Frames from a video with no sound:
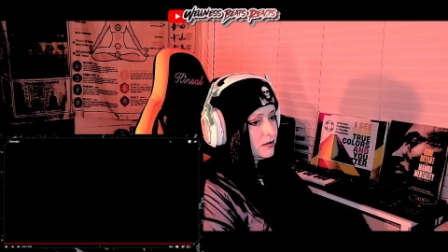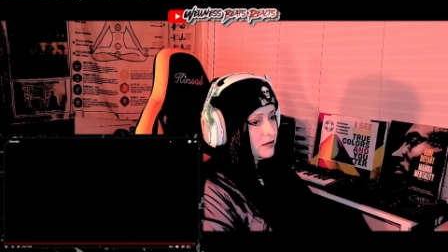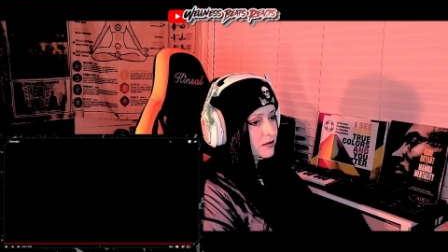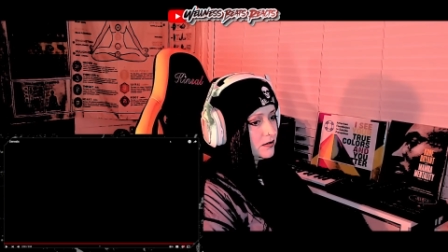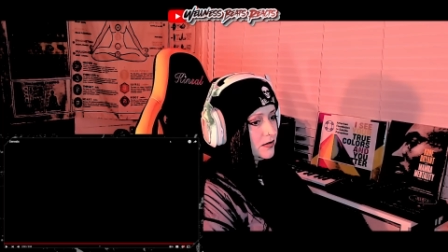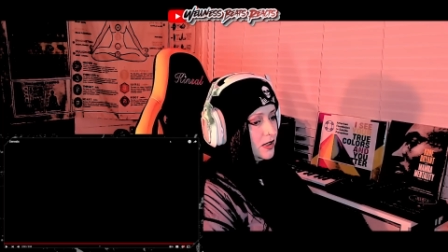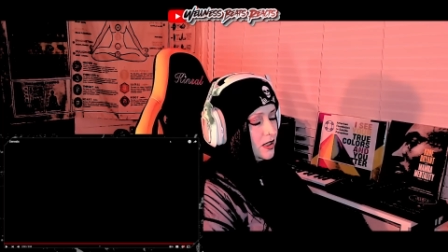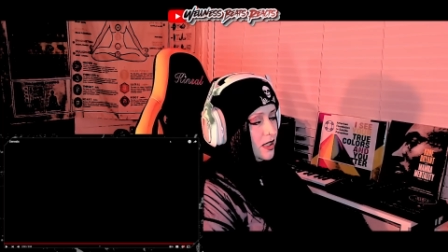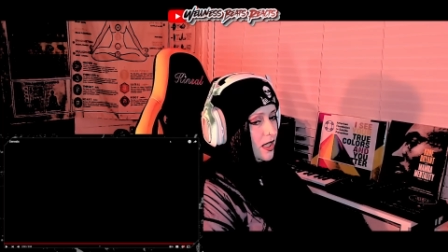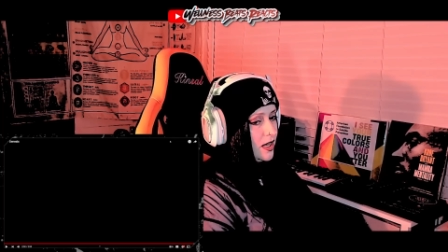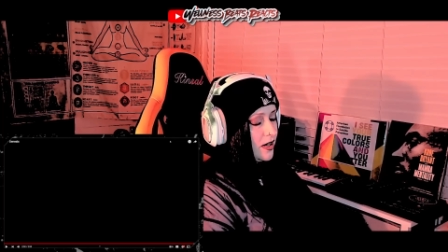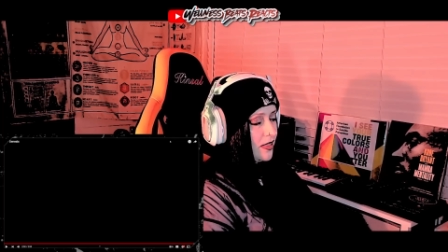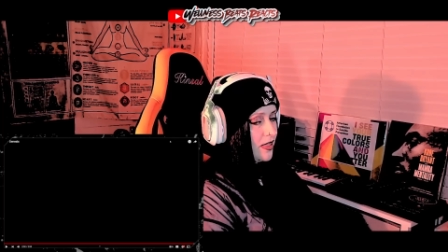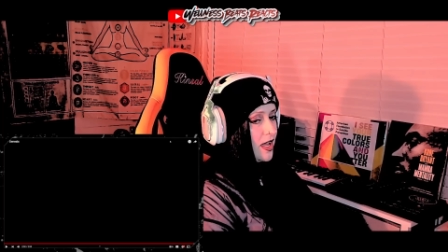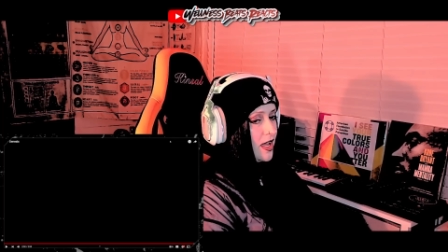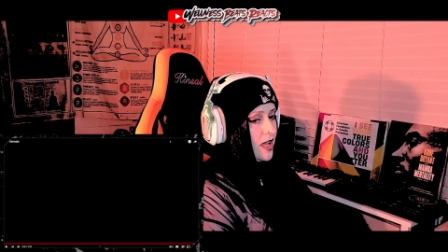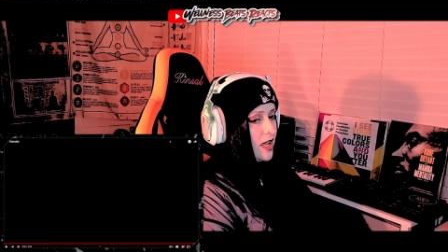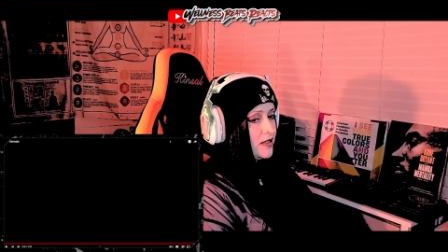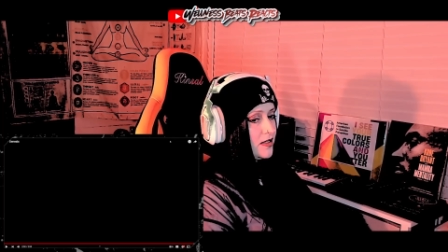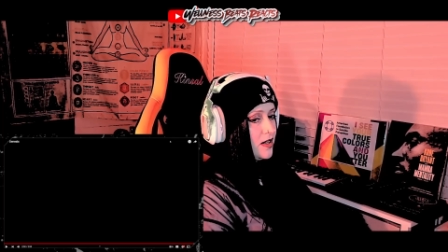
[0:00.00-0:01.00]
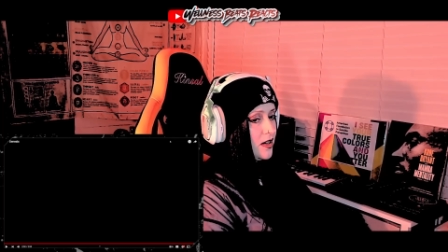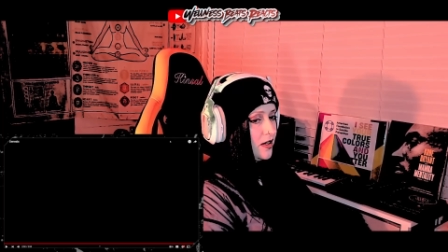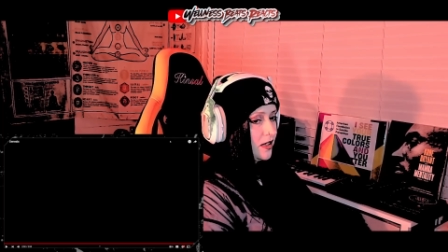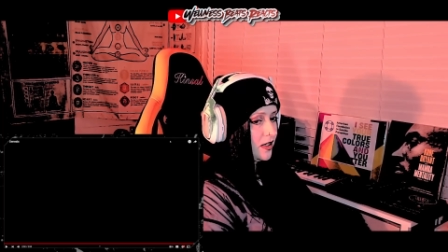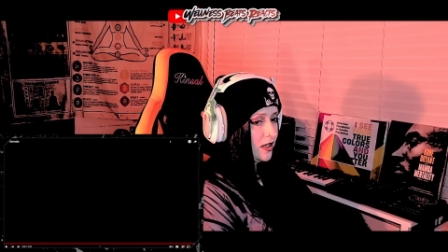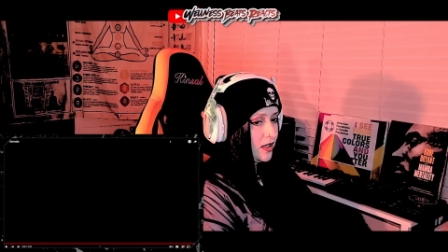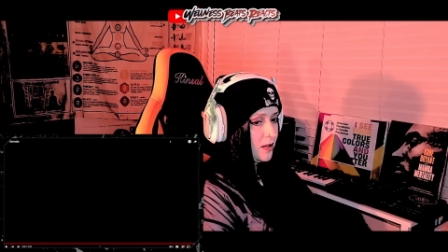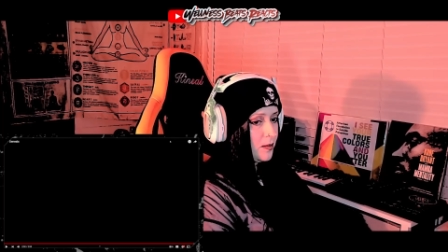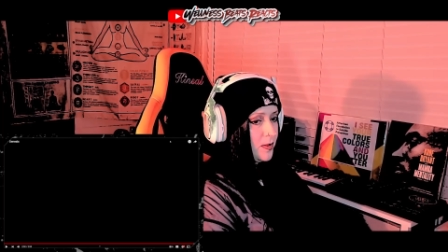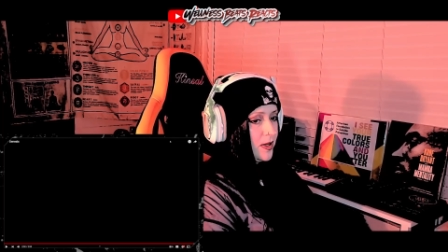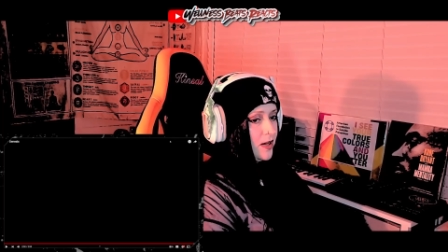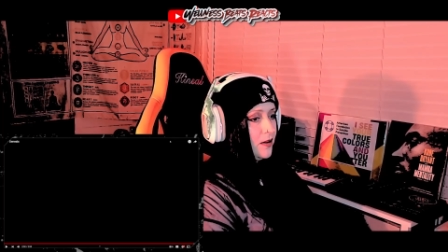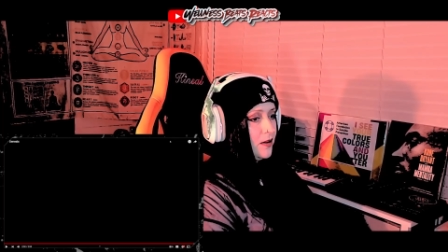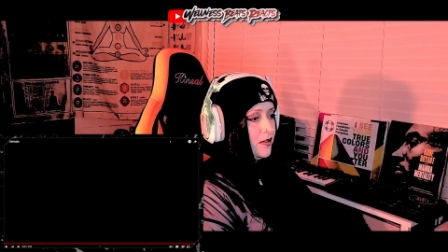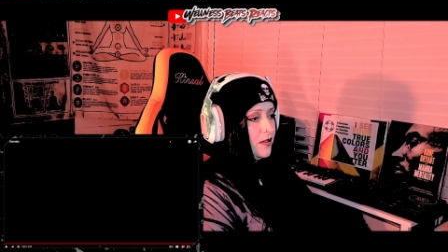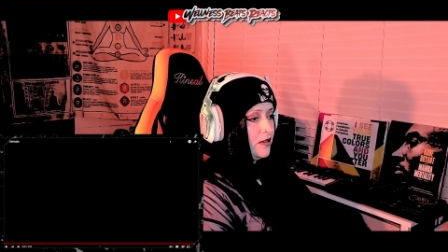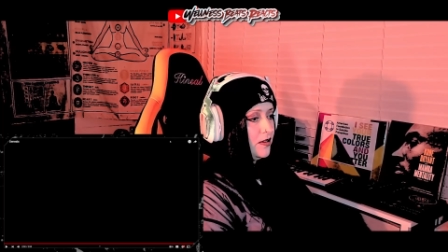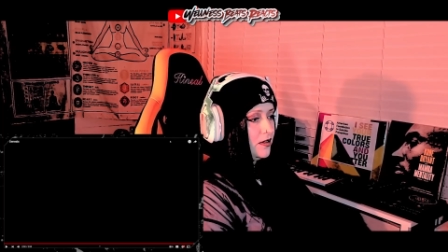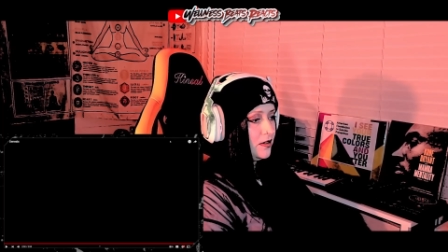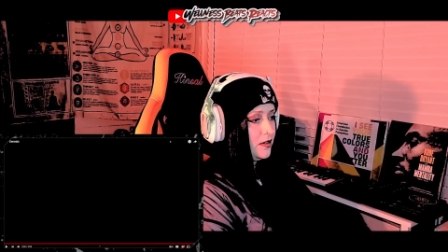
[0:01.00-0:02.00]
a lot of that talking about
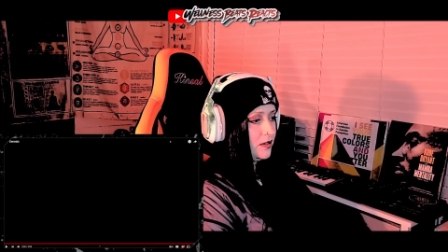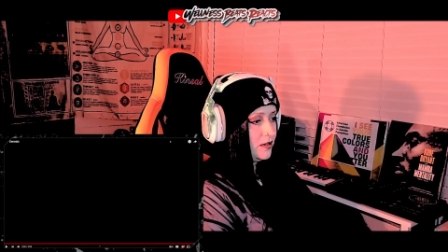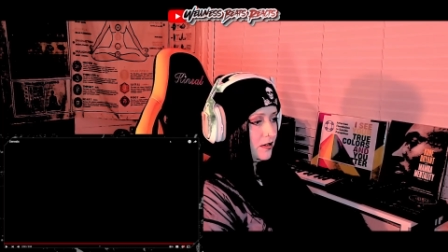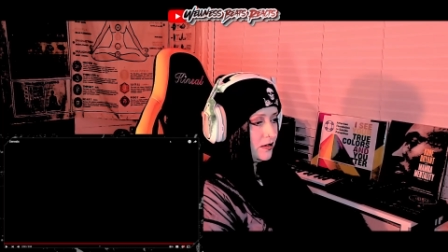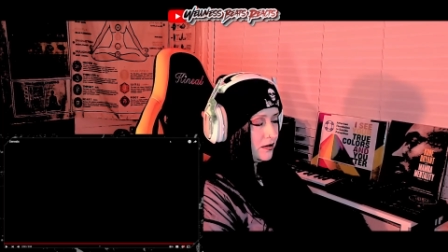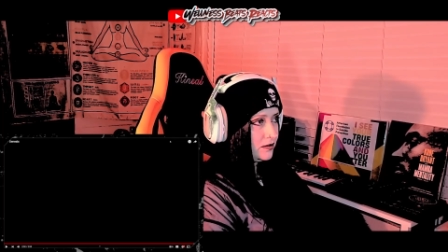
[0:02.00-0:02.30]
the